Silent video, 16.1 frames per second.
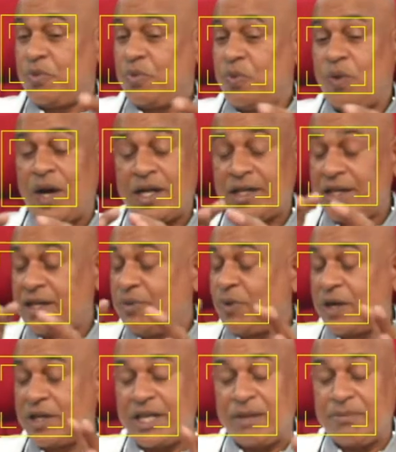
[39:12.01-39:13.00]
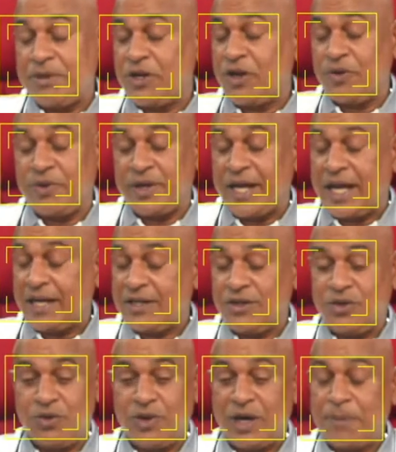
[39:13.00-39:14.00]
What can be done with that?
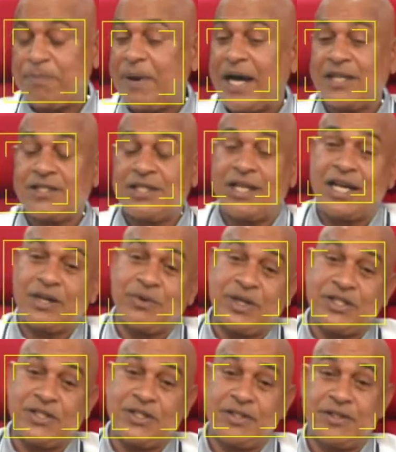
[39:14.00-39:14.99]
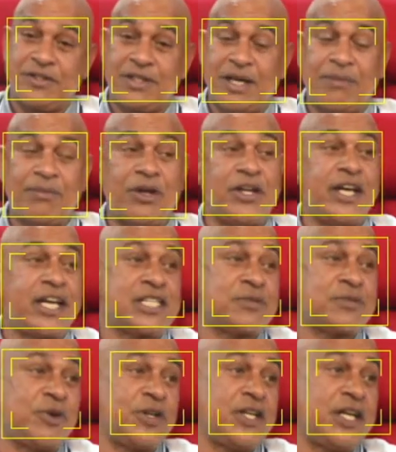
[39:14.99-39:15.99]
No, I pass on that question. I'm not the
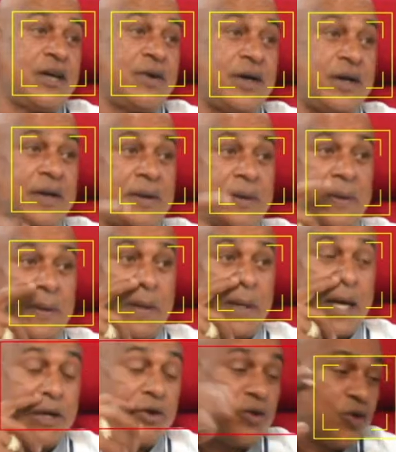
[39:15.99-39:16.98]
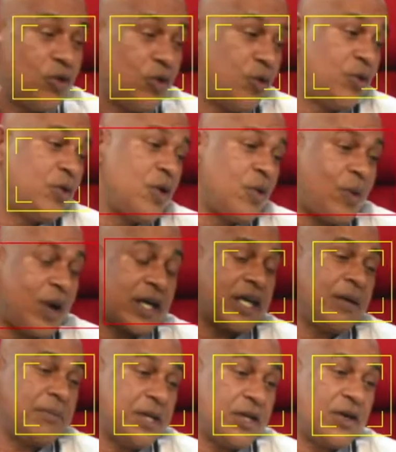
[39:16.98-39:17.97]
expert in that one. I don't know what
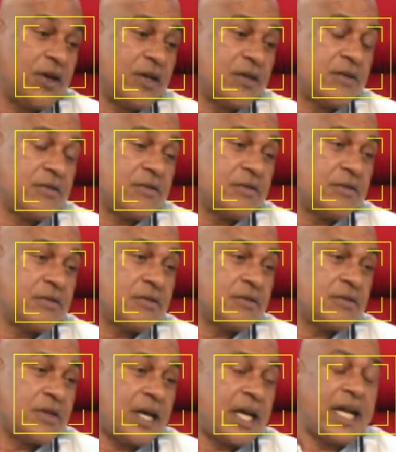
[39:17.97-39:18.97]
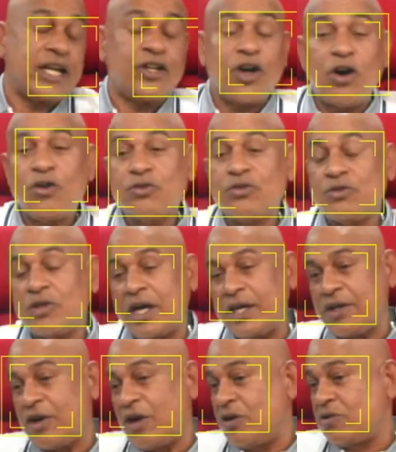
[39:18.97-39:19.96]
can be done, and I don't
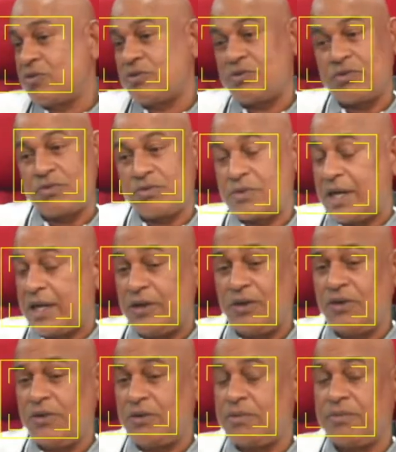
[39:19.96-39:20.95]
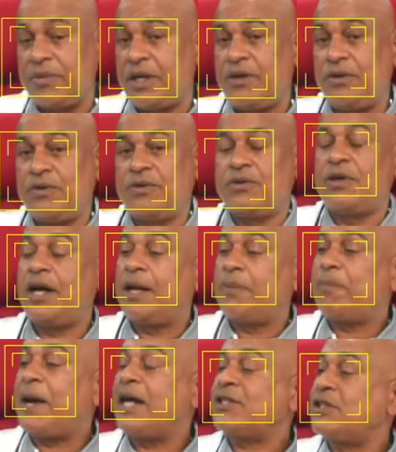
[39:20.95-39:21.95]
know. I'll
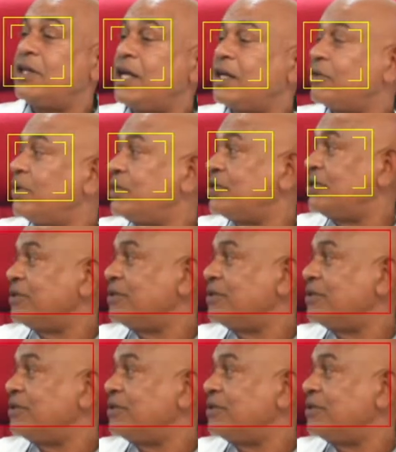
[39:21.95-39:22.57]
pass on that question.